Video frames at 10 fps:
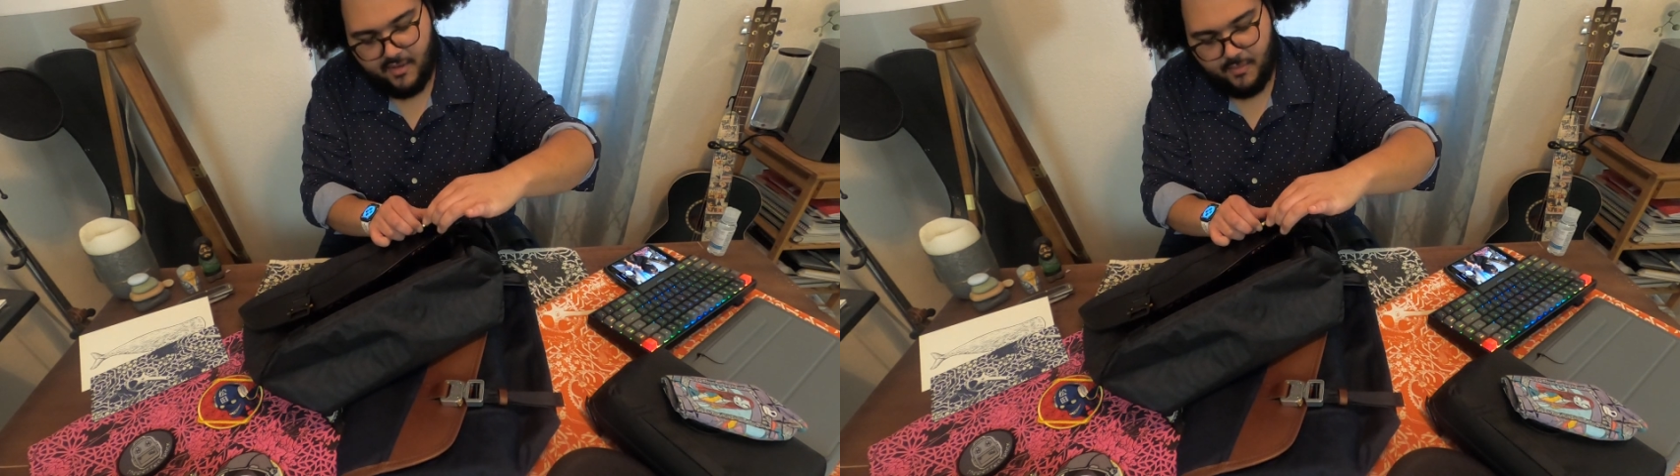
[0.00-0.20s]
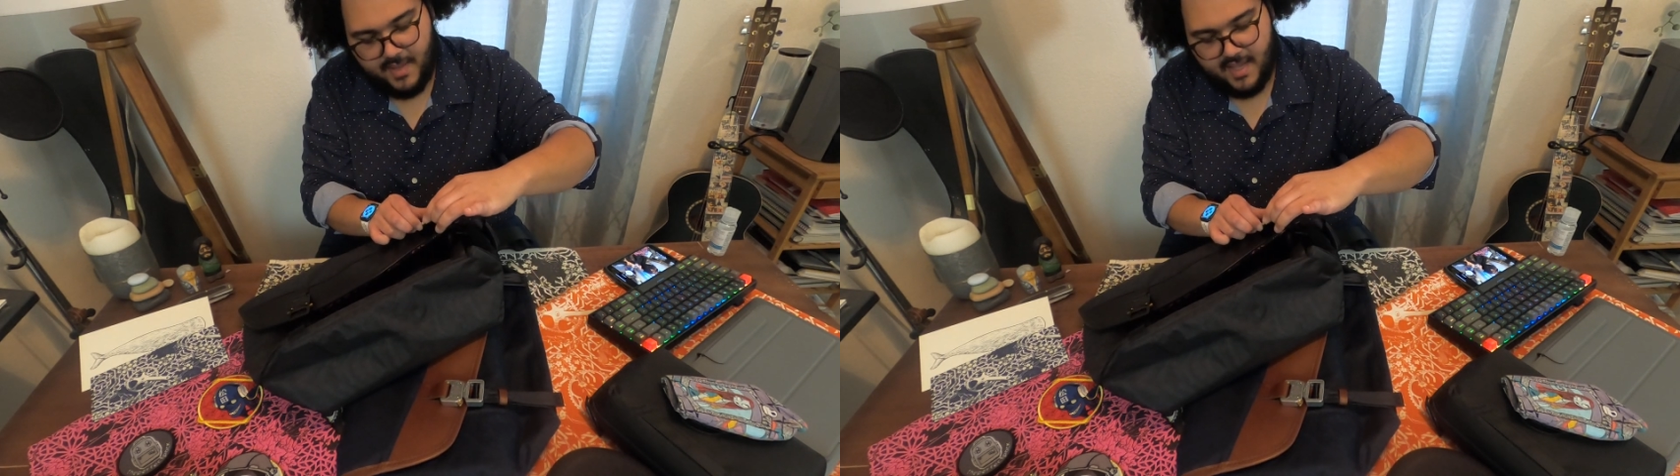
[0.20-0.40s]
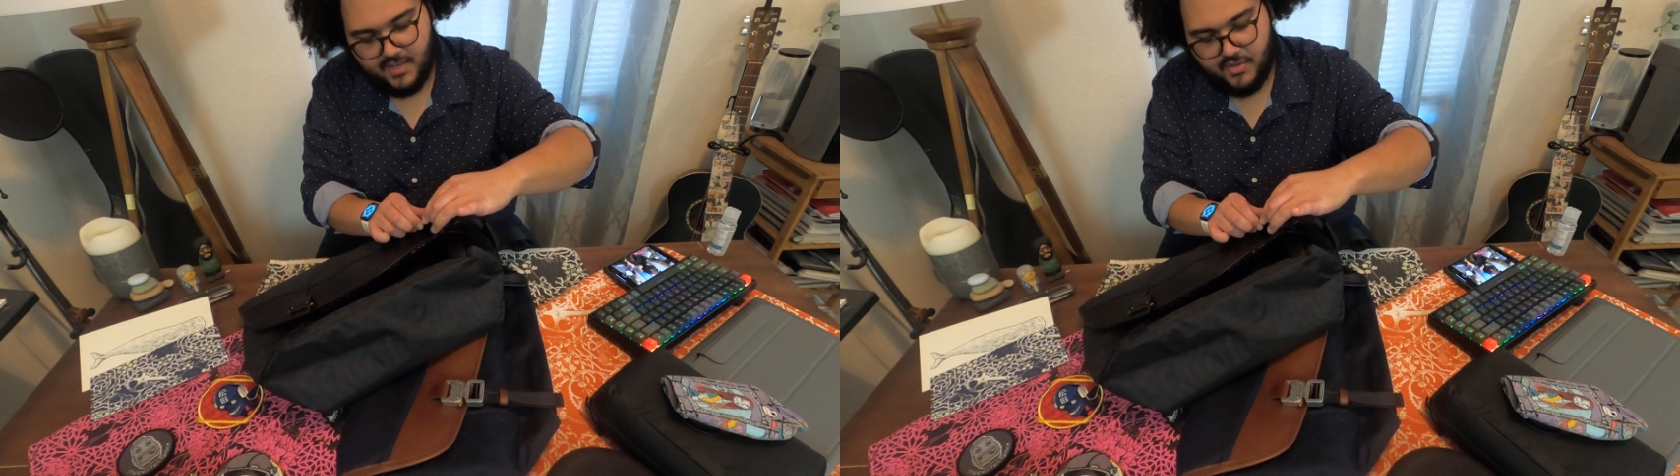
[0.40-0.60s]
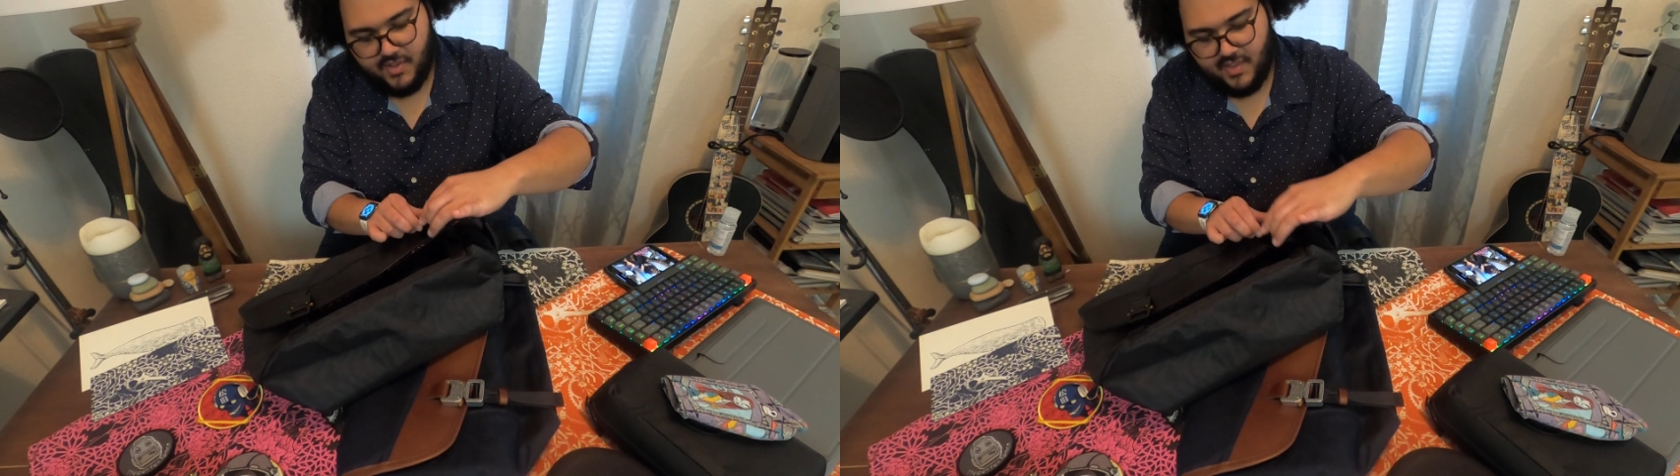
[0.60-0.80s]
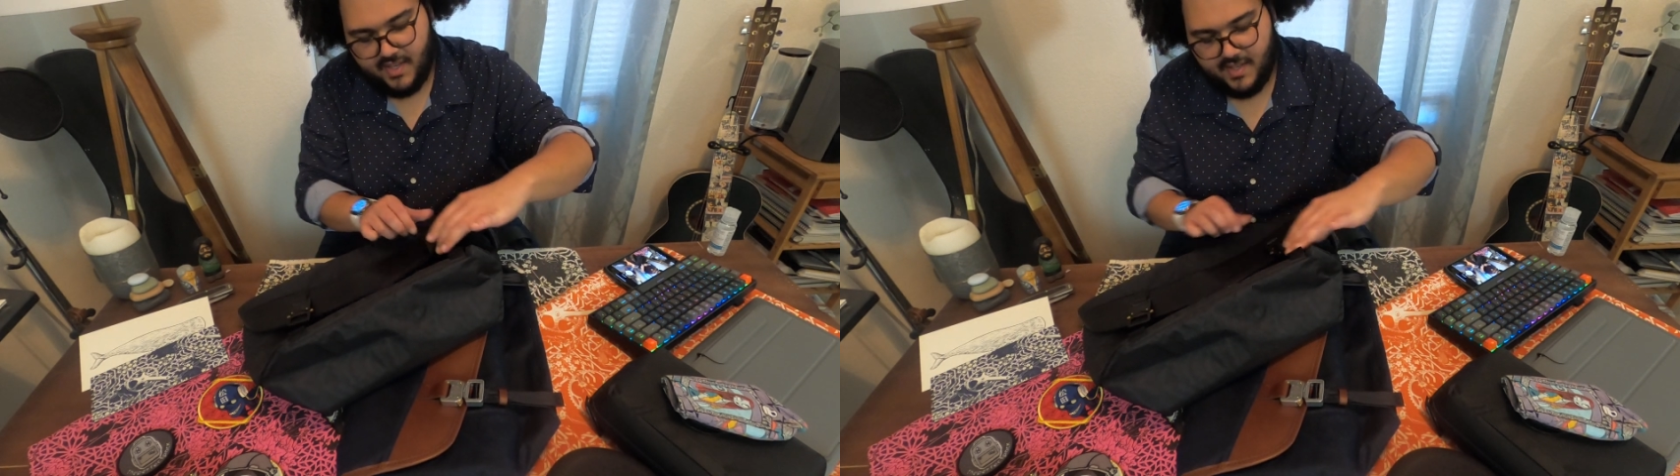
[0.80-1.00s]
It'll be
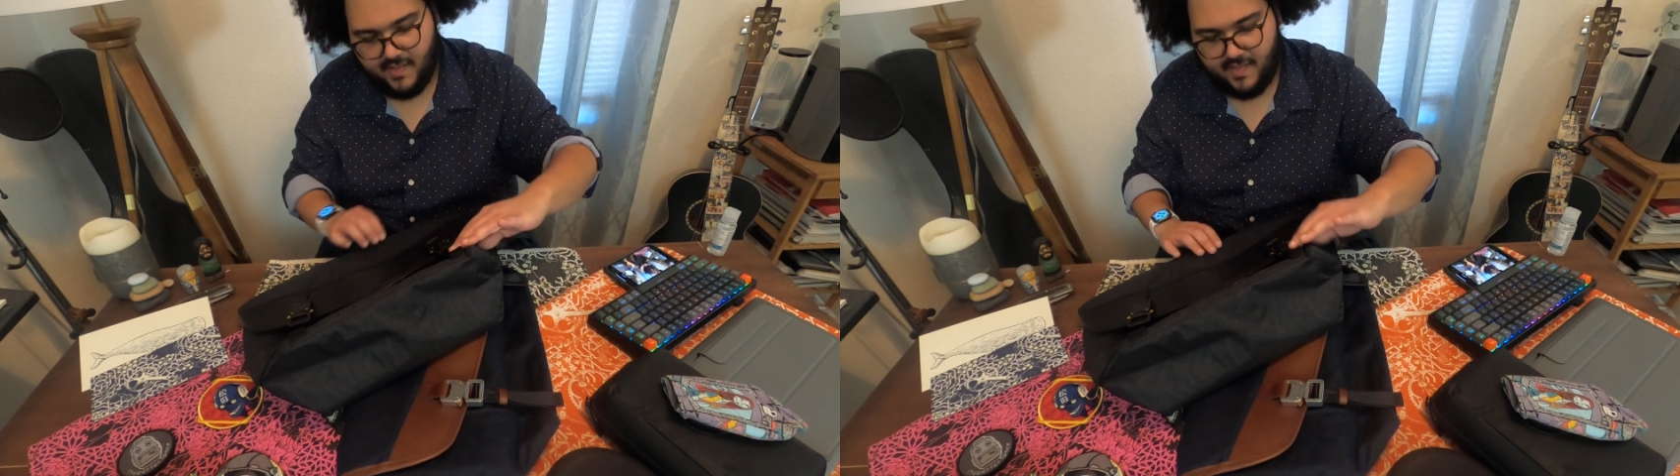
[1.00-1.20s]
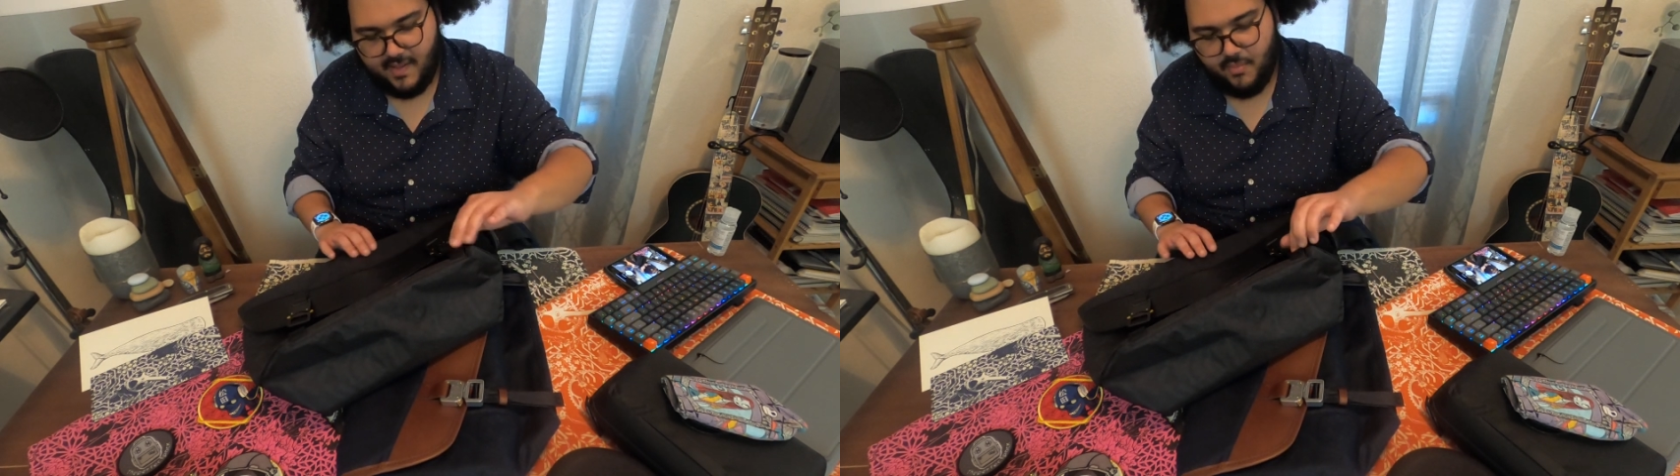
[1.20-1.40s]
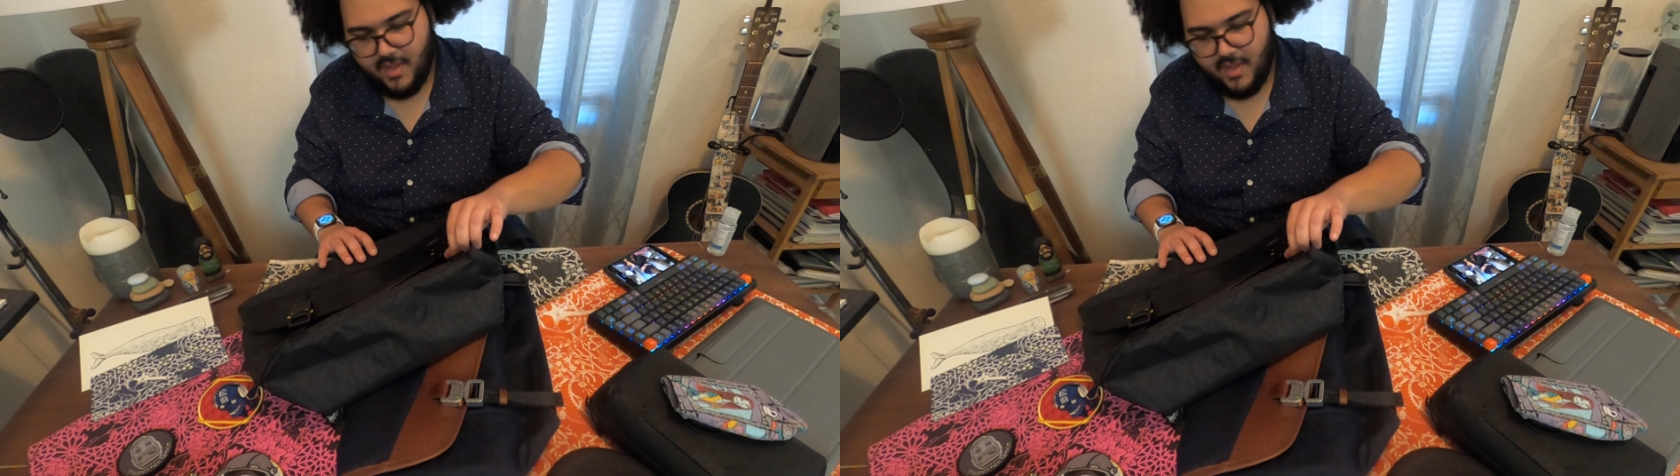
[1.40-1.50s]
interesting to see